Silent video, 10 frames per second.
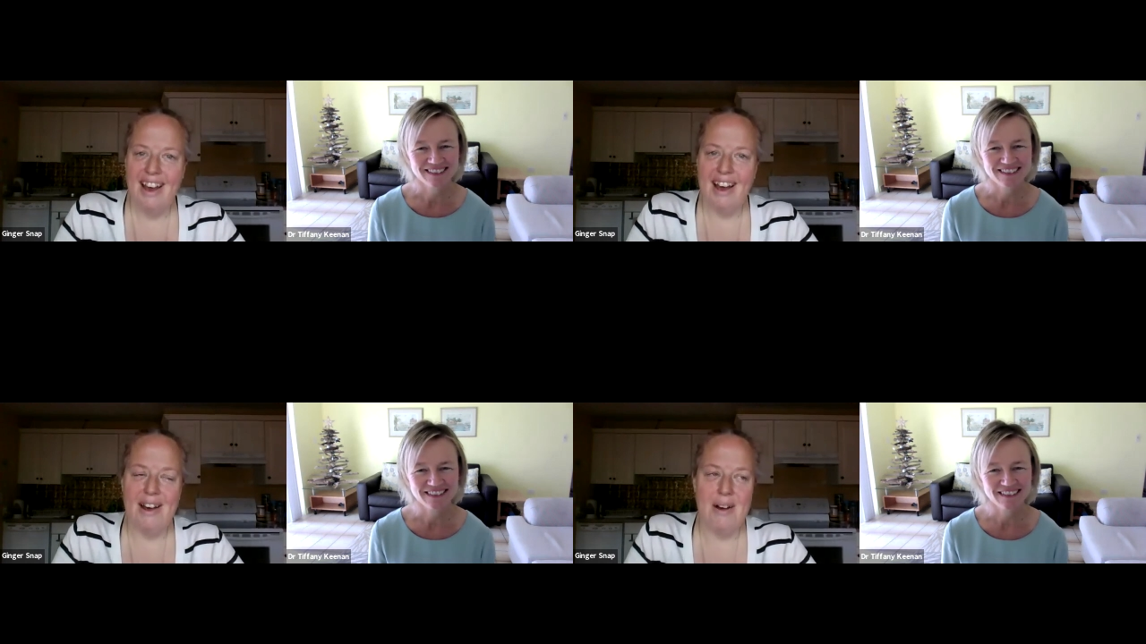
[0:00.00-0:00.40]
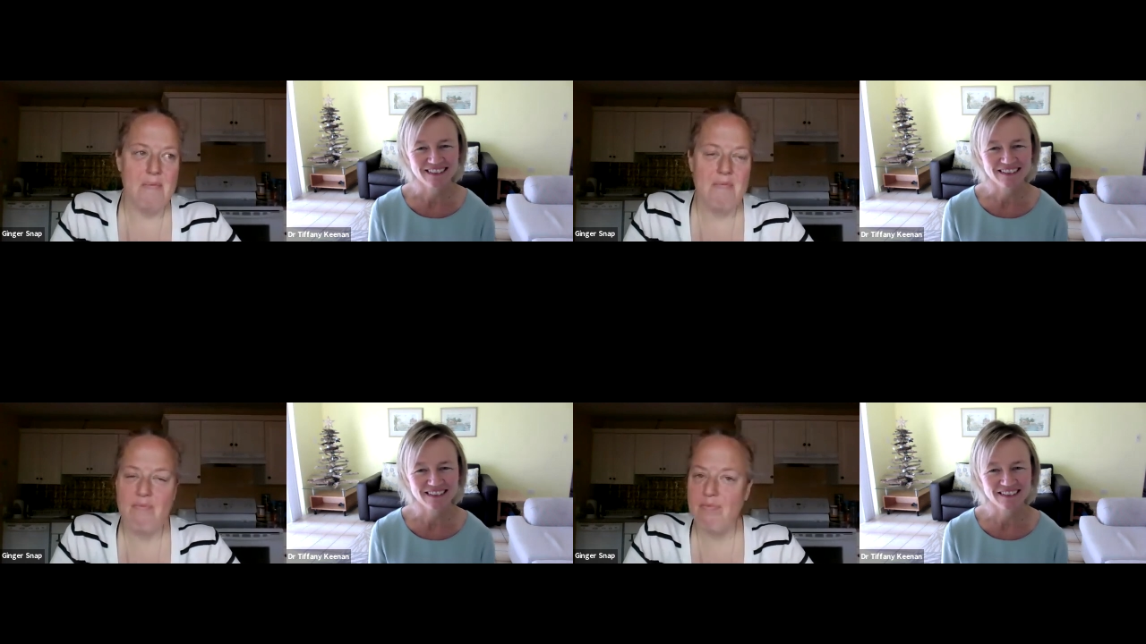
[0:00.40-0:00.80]

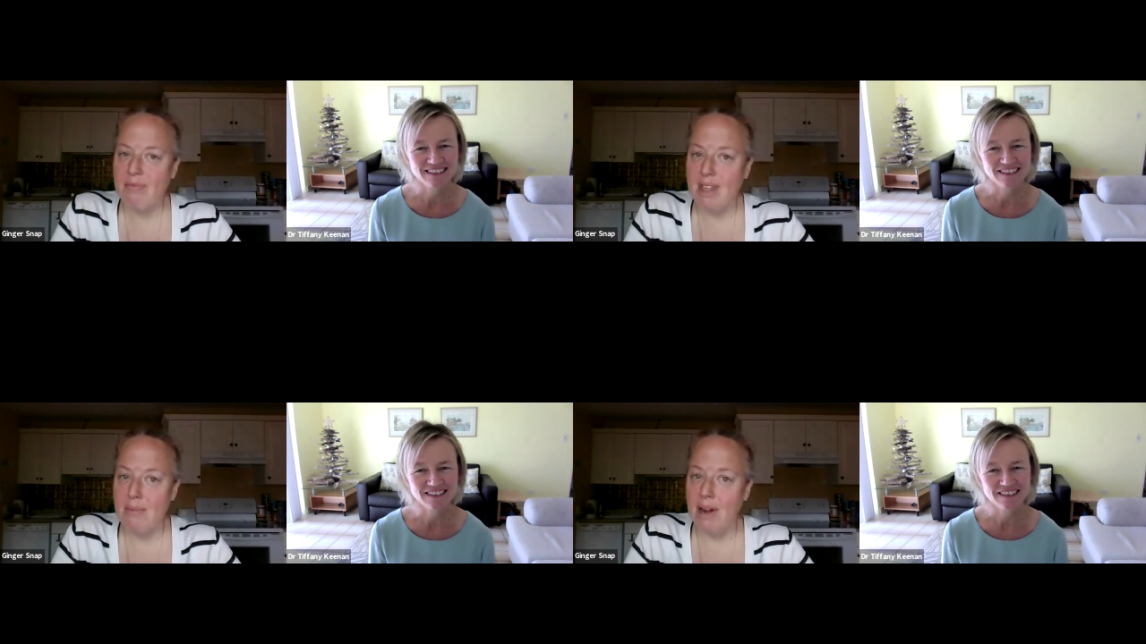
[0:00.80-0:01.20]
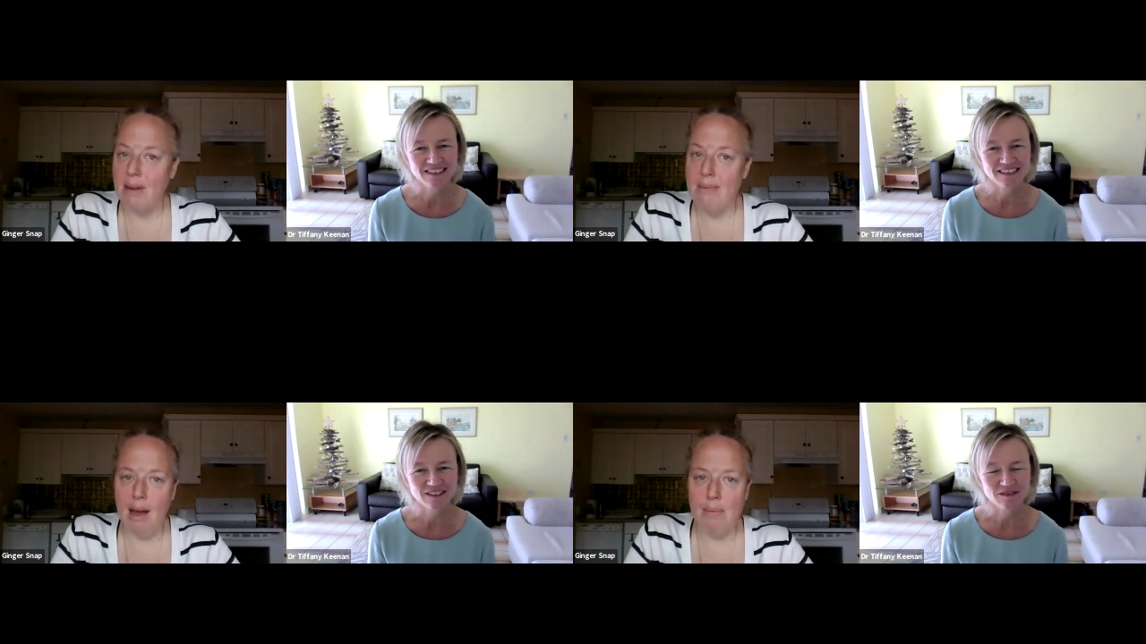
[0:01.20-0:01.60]
Speaker 1: um, but
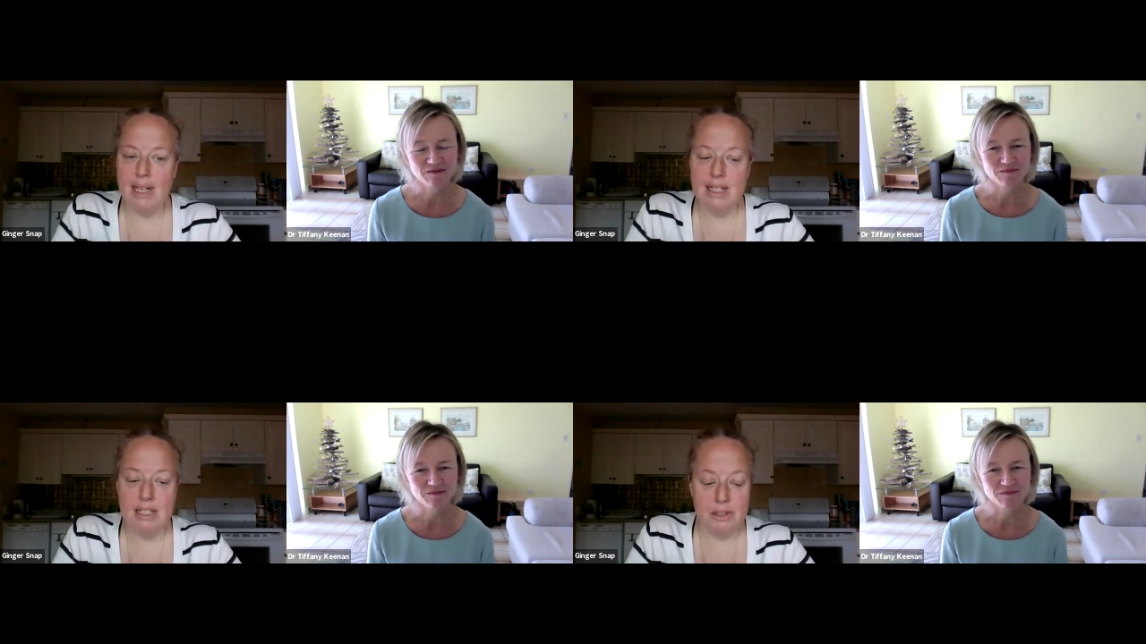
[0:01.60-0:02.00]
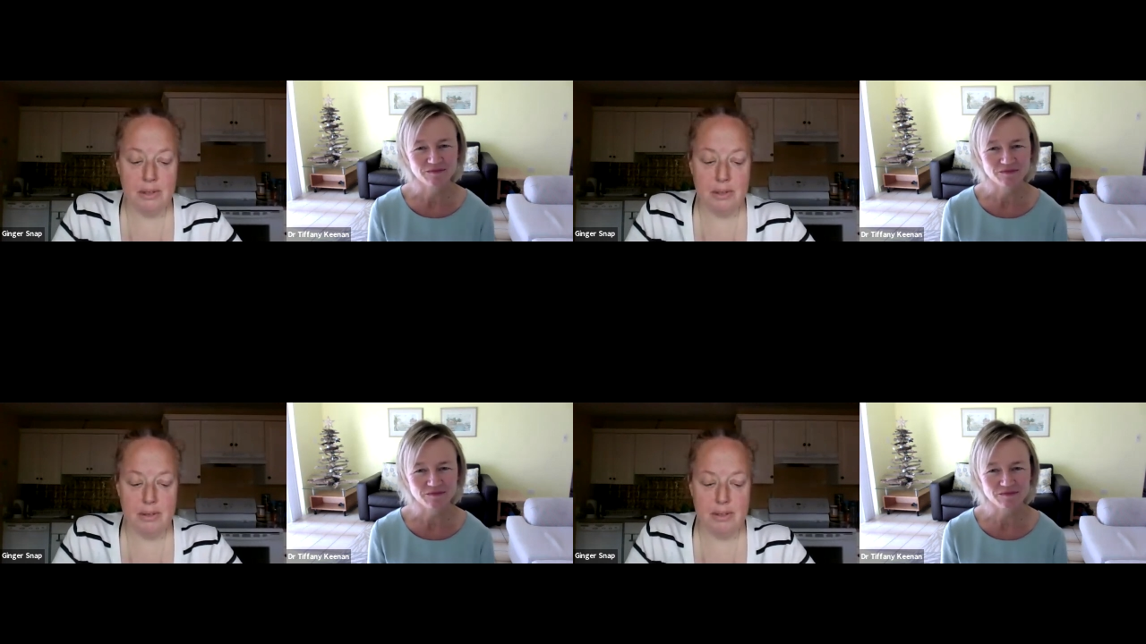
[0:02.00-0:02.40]
I'm happy
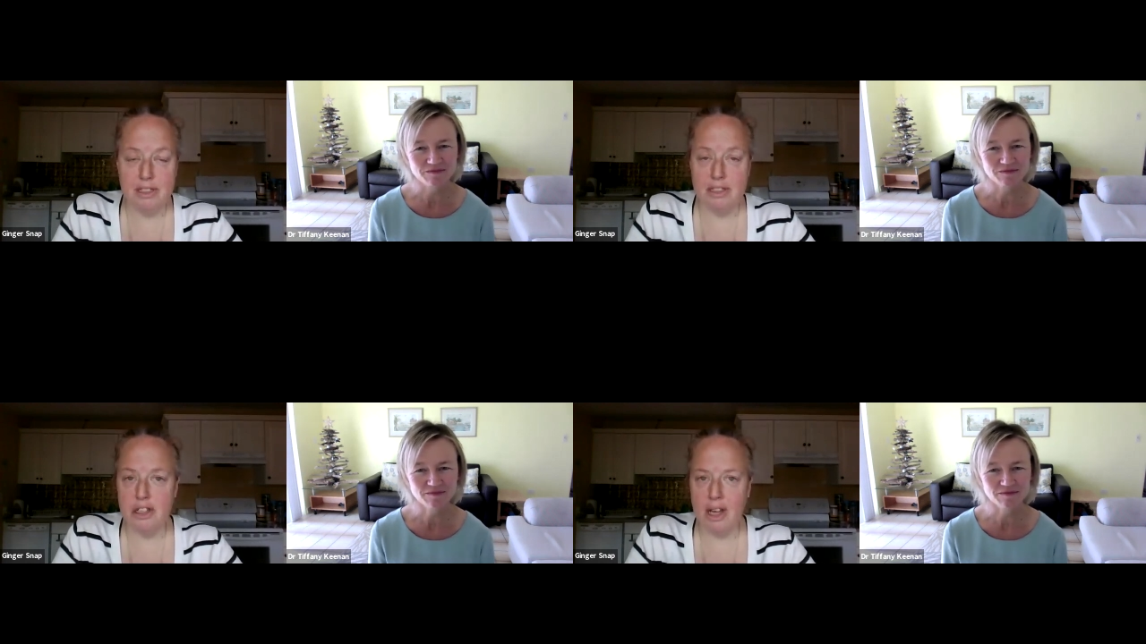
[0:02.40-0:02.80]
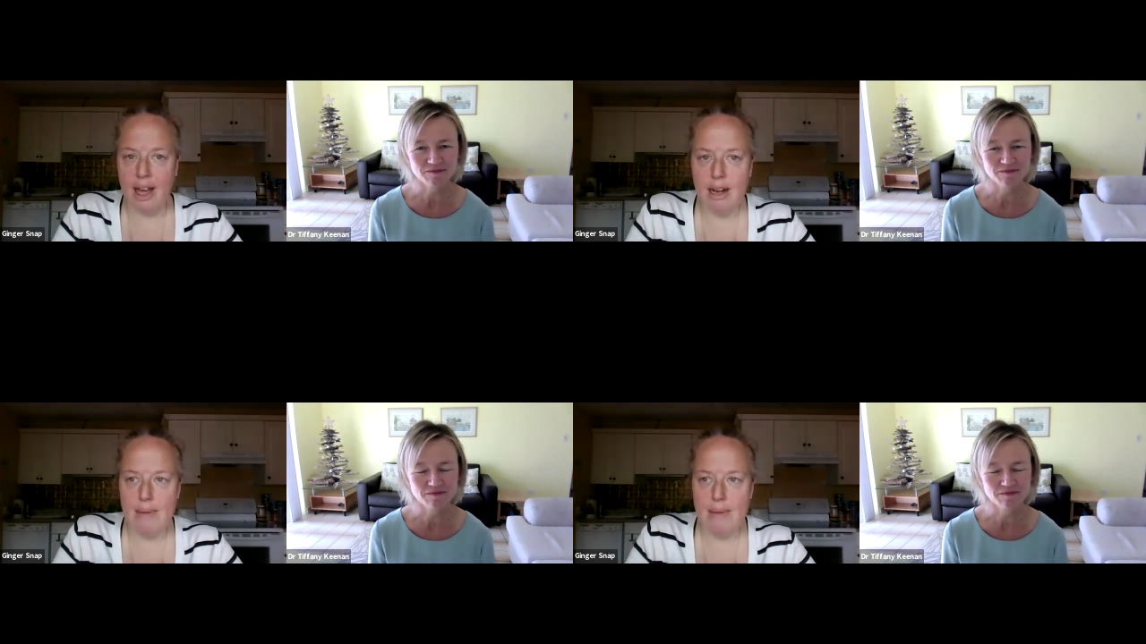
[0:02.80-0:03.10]
to to chat.